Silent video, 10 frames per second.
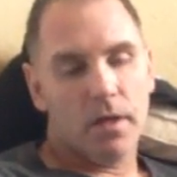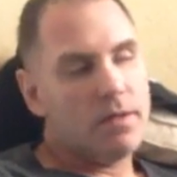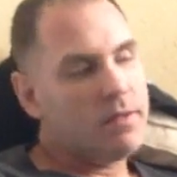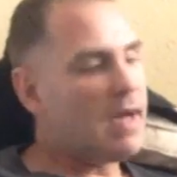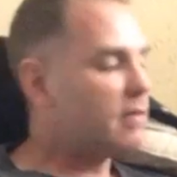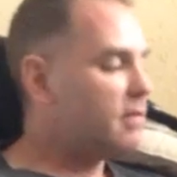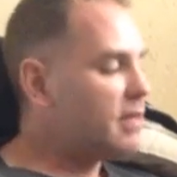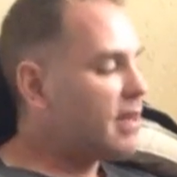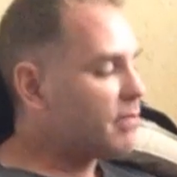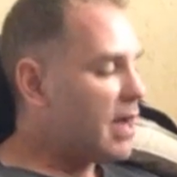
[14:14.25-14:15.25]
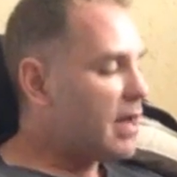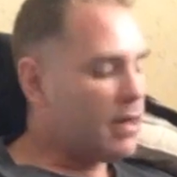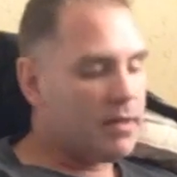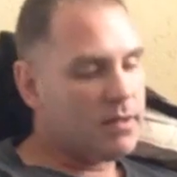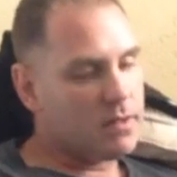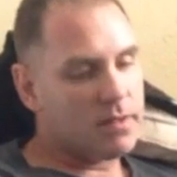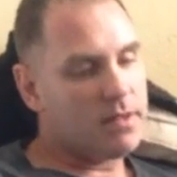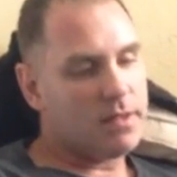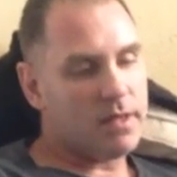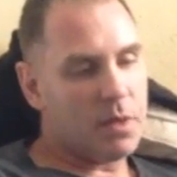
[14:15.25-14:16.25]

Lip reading: Sox has never had any serious